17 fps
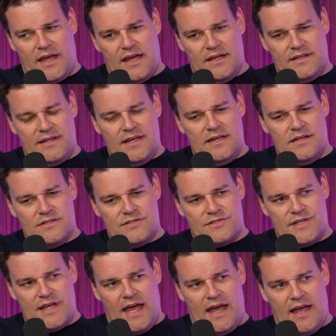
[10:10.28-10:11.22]

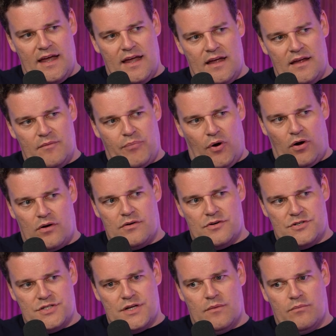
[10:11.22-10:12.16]
Adidas Ye
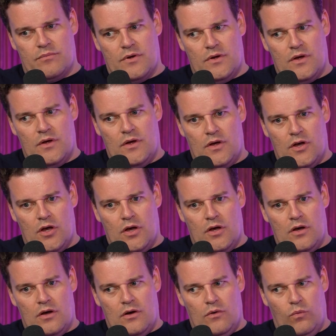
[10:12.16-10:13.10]
partnership
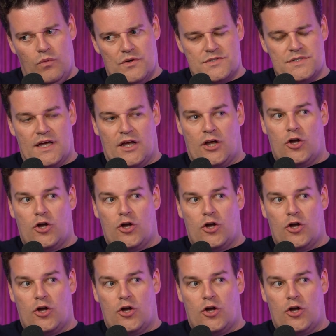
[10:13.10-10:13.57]
was like